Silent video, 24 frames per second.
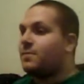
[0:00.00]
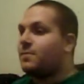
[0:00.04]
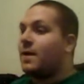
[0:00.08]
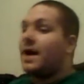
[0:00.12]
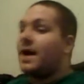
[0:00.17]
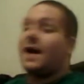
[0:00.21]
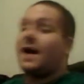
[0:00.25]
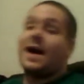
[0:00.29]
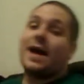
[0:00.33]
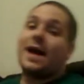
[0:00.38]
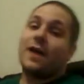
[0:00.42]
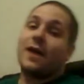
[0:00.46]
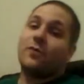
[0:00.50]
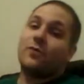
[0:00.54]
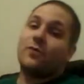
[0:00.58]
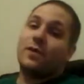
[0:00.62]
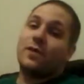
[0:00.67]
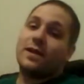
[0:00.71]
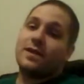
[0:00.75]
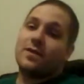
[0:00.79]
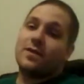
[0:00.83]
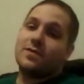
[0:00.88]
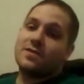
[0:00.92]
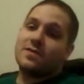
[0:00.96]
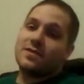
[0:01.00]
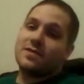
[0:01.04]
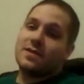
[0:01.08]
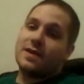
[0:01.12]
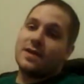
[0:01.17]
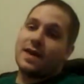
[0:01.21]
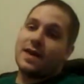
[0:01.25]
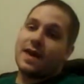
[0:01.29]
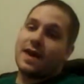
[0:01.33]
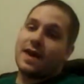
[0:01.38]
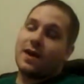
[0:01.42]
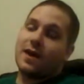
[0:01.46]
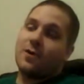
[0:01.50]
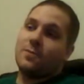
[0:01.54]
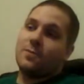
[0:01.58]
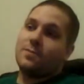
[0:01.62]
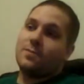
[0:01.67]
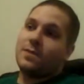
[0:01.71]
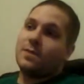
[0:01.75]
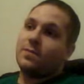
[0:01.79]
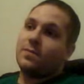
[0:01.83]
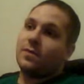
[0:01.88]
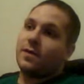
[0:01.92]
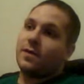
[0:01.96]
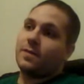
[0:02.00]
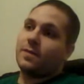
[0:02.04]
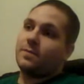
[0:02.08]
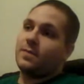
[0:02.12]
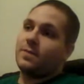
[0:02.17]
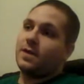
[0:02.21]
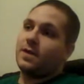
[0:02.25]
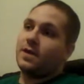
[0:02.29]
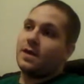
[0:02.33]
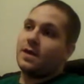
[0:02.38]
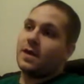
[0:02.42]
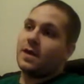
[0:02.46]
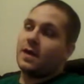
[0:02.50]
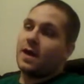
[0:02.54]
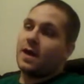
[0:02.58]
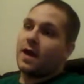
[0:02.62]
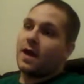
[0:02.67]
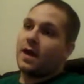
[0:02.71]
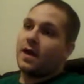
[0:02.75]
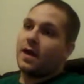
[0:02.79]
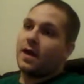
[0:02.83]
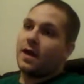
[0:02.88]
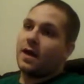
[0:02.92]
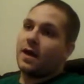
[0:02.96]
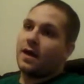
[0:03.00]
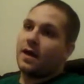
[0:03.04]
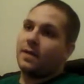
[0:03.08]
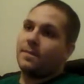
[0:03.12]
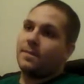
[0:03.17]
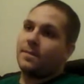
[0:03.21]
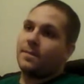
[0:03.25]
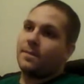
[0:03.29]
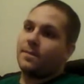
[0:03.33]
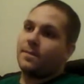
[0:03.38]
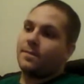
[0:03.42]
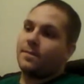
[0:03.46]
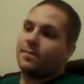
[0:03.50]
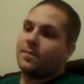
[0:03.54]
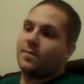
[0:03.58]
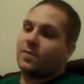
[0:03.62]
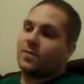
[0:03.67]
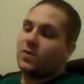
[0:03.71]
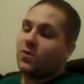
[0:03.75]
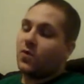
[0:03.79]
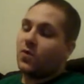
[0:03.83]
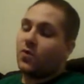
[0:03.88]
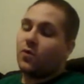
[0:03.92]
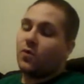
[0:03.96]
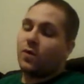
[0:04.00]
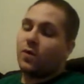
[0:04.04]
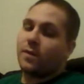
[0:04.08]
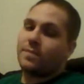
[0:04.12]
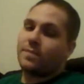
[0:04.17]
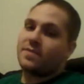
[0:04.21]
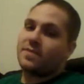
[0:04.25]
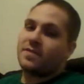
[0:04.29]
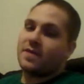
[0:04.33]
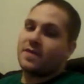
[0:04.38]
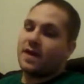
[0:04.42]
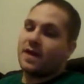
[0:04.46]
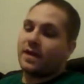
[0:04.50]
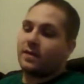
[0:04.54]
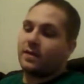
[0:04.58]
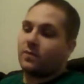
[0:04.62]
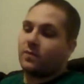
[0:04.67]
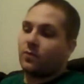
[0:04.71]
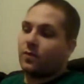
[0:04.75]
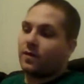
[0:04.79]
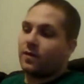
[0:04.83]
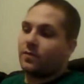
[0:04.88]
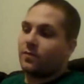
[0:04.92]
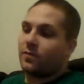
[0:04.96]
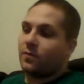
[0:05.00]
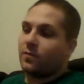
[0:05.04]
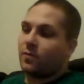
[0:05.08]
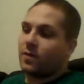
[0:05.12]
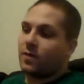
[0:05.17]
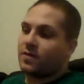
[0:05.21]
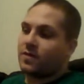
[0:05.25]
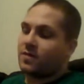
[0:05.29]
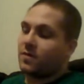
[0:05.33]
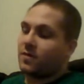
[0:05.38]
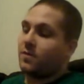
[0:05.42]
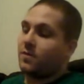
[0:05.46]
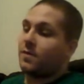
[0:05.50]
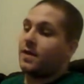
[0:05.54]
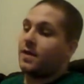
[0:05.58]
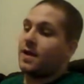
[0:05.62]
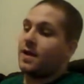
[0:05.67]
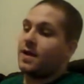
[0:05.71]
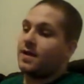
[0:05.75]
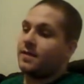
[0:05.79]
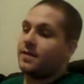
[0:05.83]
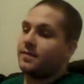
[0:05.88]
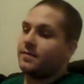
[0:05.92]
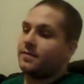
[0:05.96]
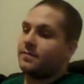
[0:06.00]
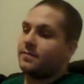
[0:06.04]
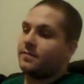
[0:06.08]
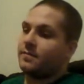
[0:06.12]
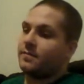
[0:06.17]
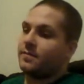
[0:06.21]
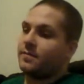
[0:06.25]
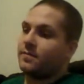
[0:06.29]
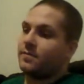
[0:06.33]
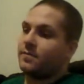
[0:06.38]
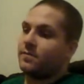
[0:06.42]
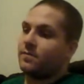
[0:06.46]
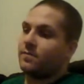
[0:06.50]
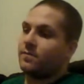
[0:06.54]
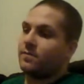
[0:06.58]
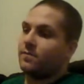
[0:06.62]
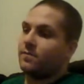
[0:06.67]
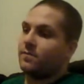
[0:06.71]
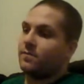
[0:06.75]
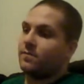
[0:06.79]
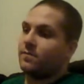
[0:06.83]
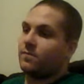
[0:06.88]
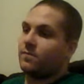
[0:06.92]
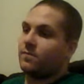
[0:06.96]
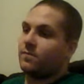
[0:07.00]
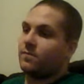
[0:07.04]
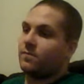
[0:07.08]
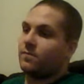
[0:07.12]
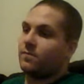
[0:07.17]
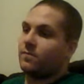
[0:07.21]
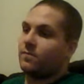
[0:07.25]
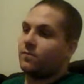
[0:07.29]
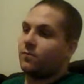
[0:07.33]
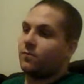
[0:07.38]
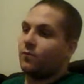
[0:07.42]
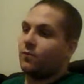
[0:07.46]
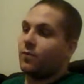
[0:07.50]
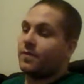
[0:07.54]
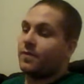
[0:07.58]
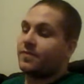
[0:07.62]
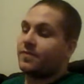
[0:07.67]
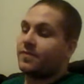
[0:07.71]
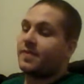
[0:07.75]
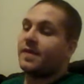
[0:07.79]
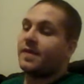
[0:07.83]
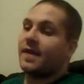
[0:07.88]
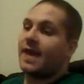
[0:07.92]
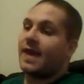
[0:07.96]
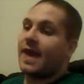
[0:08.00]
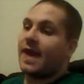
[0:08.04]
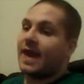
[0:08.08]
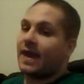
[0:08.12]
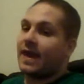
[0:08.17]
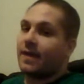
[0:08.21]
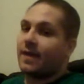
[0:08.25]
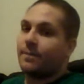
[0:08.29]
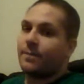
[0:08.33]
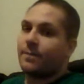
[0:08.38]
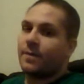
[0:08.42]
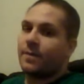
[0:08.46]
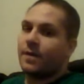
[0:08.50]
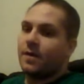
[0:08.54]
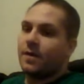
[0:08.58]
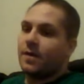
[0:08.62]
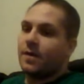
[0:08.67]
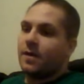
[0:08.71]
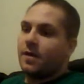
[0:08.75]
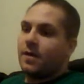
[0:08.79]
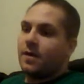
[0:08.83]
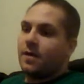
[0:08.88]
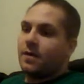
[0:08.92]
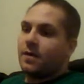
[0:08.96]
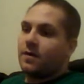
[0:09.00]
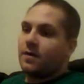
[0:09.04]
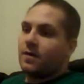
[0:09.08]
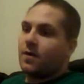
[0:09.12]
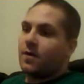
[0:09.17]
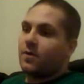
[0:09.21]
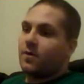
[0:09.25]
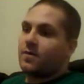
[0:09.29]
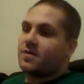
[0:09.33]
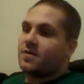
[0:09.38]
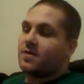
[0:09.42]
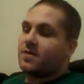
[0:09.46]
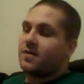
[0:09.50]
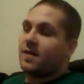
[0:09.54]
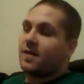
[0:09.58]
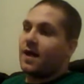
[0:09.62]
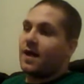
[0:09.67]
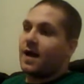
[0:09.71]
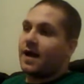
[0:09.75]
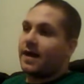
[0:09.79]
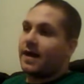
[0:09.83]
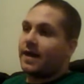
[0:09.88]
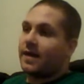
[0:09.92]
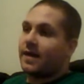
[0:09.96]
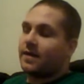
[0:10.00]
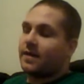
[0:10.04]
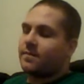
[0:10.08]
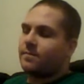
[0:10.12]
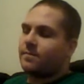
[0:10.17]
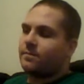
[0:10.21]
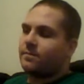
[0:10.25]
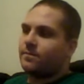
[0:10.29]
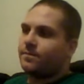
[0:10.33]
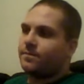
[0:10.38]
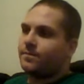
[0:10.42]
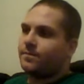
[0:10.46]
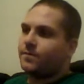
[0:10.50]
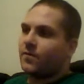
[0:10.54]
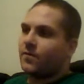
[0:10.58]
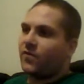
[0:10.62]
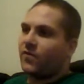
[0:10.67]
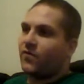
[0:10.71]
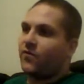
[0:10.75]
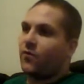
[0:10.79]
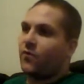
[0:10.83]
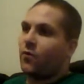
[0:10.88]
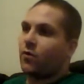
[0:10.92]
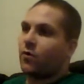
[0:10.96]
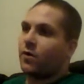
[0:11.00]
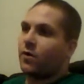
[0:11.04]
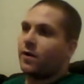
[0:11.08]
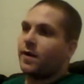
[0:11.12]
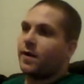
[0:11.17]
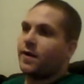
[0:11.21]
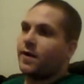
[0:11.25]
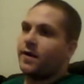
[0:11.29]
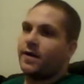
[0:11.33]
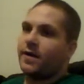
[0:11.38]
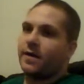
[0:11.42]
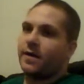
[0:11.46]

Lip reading: but I really don't see how people can be too upset with what's going on with the game. It's a tie-in for